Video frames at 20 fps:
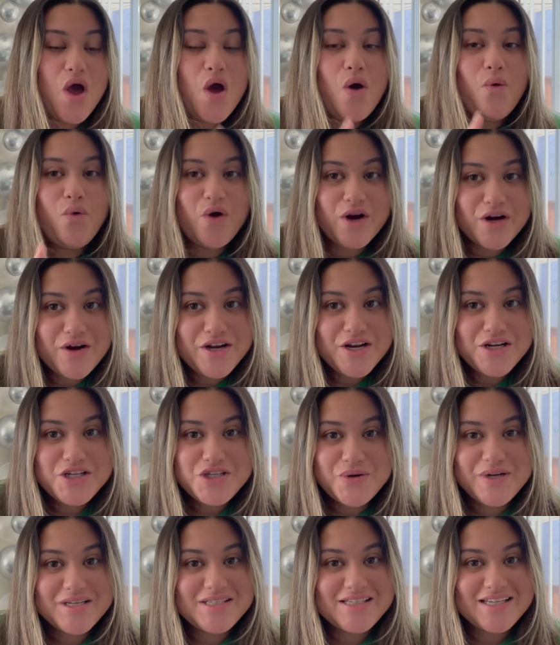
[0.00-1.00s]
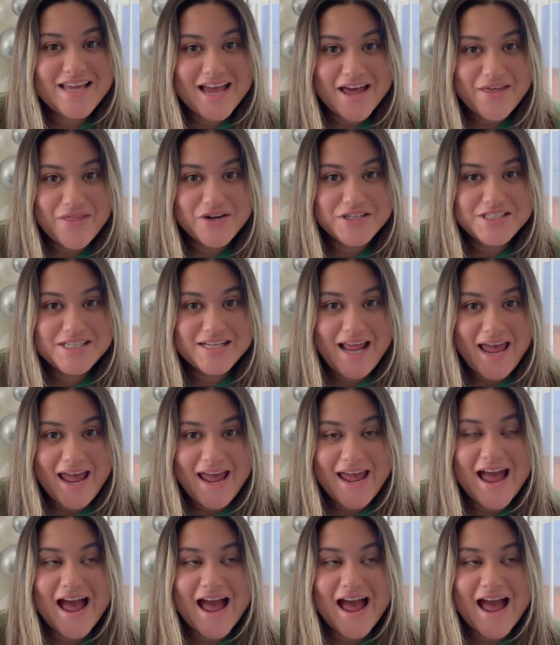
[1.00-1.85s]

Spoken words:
We're gonna do it together today.